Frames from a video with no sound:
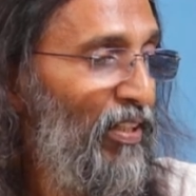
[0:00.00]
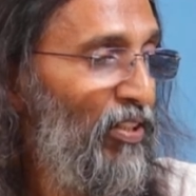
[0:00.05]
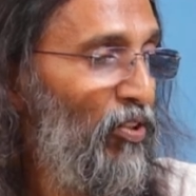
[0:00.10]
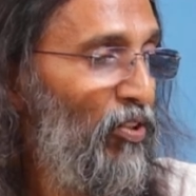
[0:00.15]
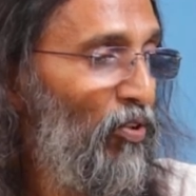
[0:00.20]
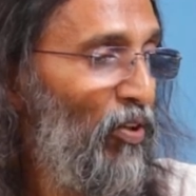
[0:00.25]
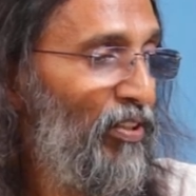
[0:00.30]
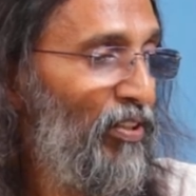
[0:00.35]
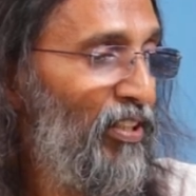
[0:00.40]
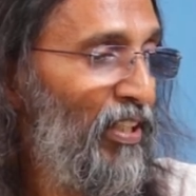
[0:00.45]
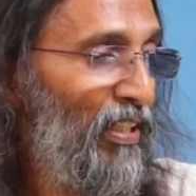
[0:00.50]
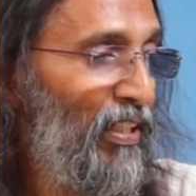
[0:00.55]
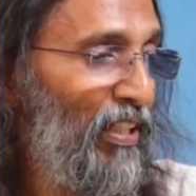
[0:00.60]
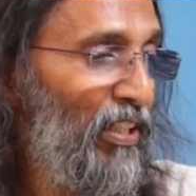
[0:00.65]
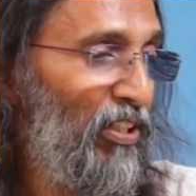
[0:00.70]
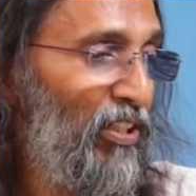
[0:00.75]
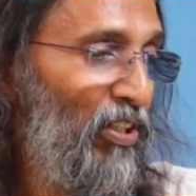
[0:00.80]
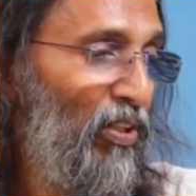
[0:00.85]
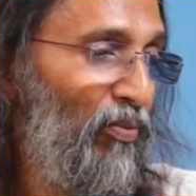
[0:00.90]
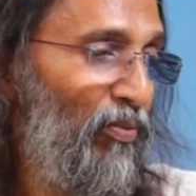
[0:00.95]
to
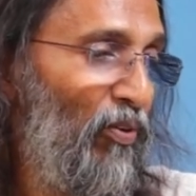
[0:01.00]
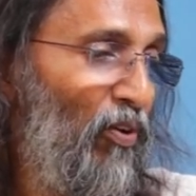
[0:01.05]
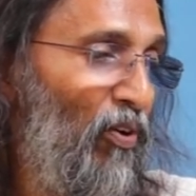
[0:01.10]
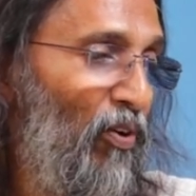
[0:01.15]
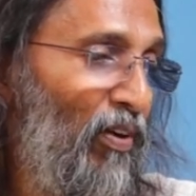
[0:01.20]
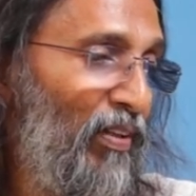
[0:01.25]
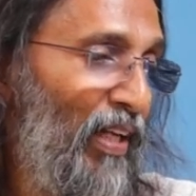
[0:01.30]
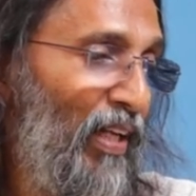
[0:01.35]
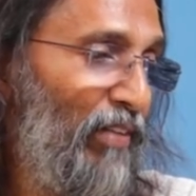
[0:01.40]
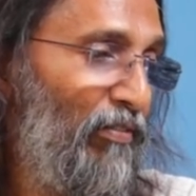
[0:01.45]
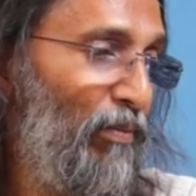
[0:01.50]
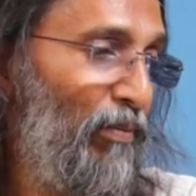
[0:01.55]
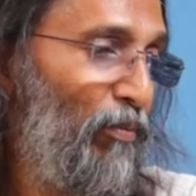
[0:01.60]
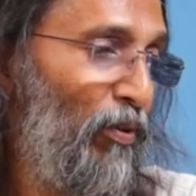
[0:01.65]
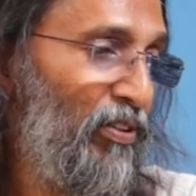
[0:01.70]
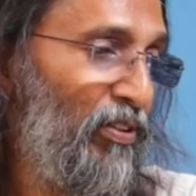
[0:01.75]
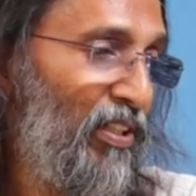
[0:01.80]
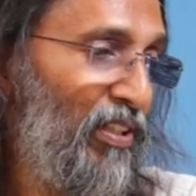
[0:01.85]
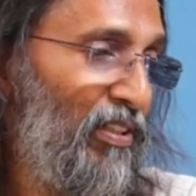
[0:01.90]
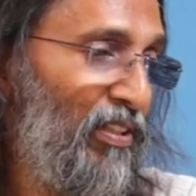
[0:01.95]
consecration of all that we
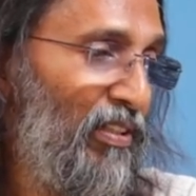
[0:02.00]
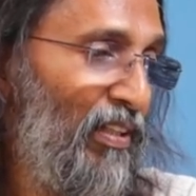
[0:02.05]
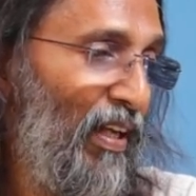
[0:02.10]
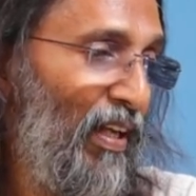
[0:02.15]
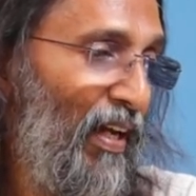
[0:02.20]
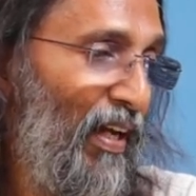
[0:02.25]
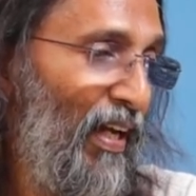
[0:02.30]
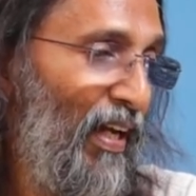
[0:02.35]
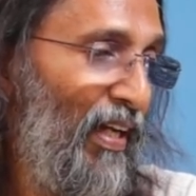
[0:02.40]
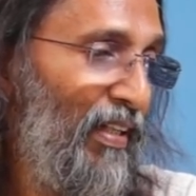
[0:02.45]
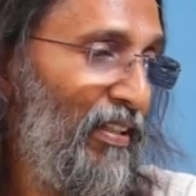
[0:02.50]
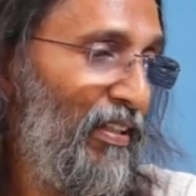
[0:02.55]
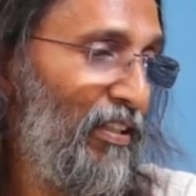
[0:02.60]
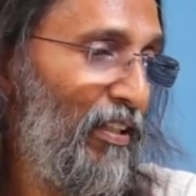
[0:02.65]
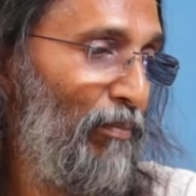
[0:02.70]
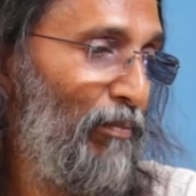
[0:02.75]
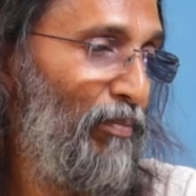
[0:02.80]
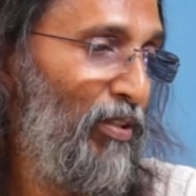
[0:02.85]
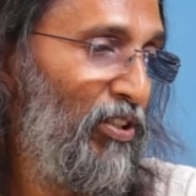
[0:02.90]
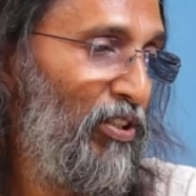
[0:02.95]
possess and the
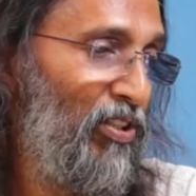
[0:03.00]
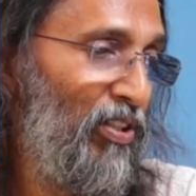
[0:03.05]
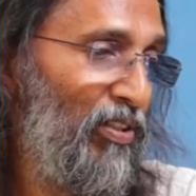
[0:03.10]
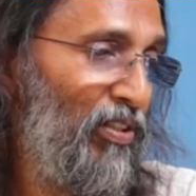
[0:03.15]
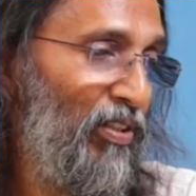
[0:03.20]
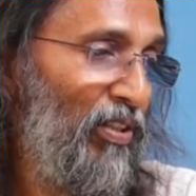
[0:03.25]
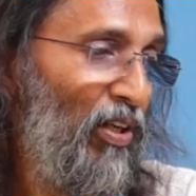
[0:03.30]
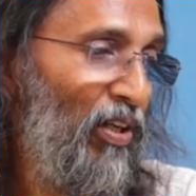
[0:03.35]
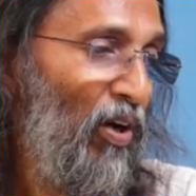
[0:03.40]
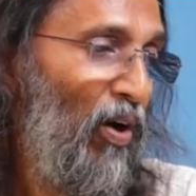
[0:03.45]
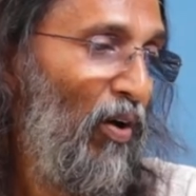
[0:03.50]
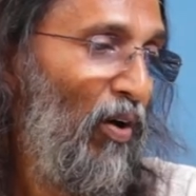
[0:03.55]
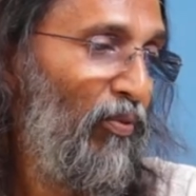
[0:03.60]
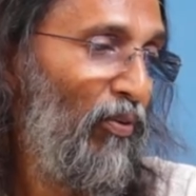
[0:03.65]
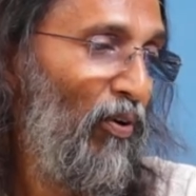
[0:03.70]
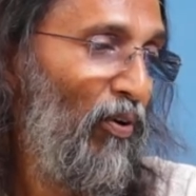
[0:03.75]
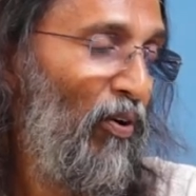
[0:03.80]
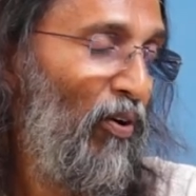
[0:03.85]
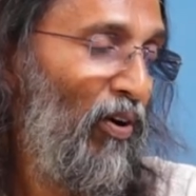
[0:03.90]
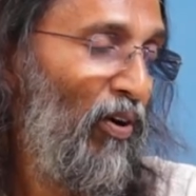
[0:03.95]
submission of
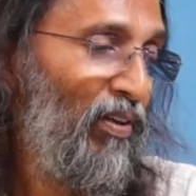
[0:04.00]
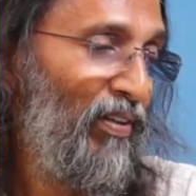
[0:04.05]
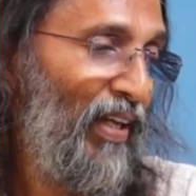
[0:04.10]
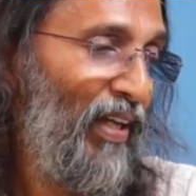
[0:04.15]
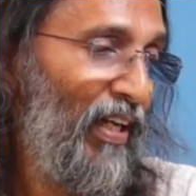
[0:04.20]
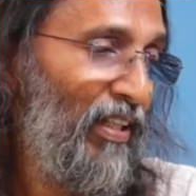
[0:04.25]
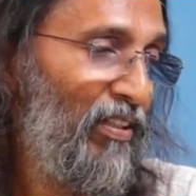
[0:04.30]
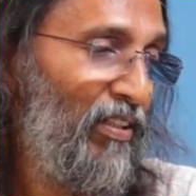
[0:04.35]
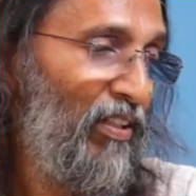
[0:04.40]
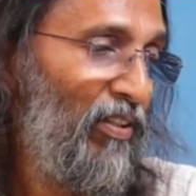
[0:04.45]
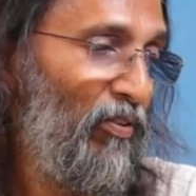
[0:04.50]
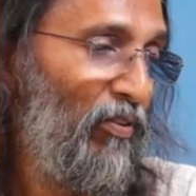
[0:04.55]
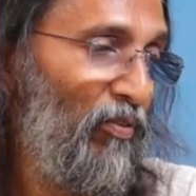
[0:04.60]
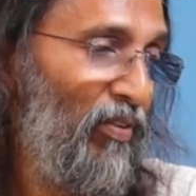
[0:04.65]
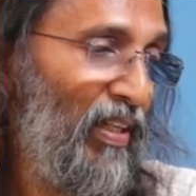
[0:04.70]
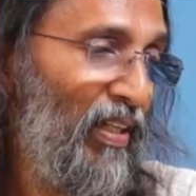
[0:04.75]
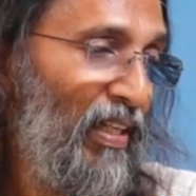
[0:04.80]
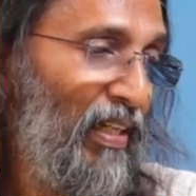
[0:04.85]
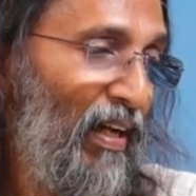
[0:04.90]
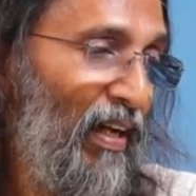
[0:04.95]
all that
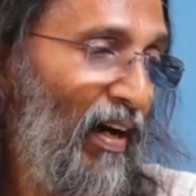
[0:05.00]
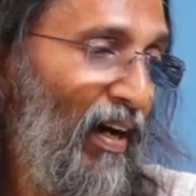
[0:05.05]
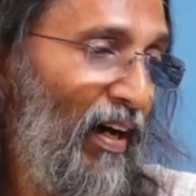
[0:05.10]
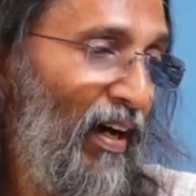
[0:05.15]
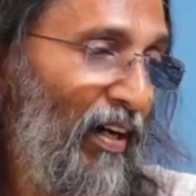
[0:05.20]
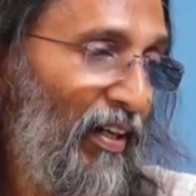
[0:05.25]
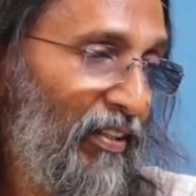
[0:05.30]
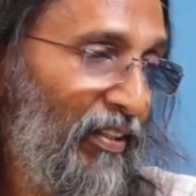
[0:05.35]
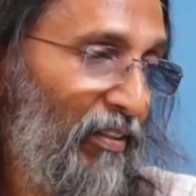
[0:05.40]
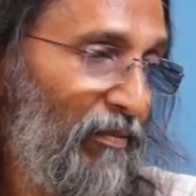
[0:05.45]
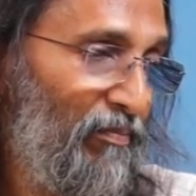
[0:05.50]
we are.